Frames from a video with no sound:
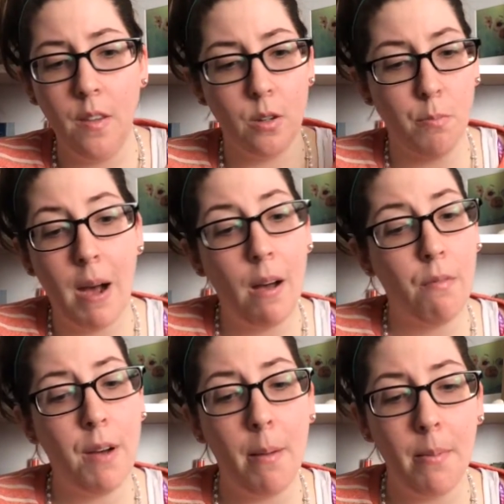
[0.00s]
There's
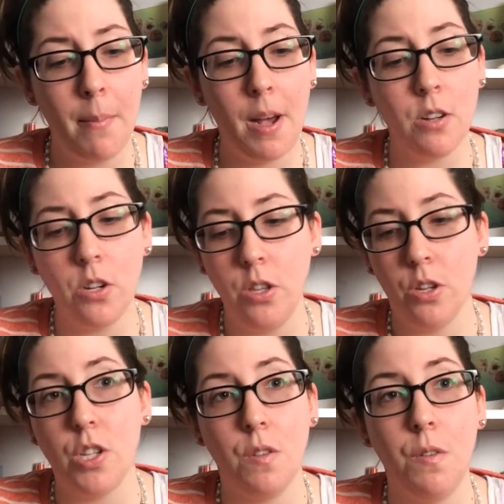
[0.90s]
mild fibromyalgia and
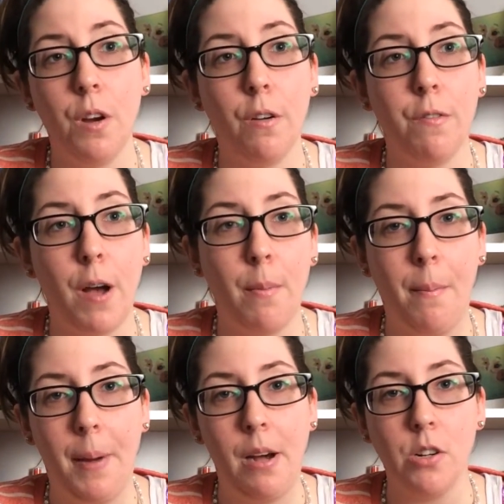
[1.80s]
there's severe
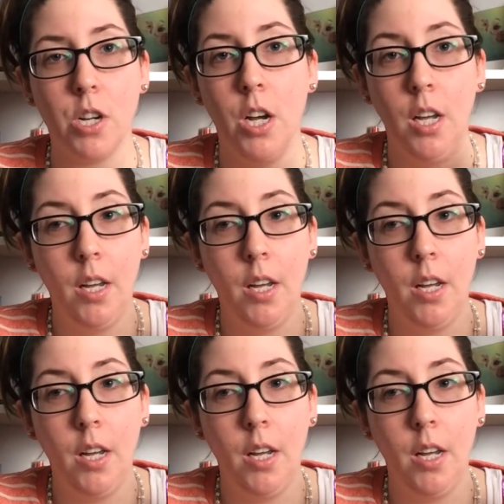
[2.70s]
fibromyalgia.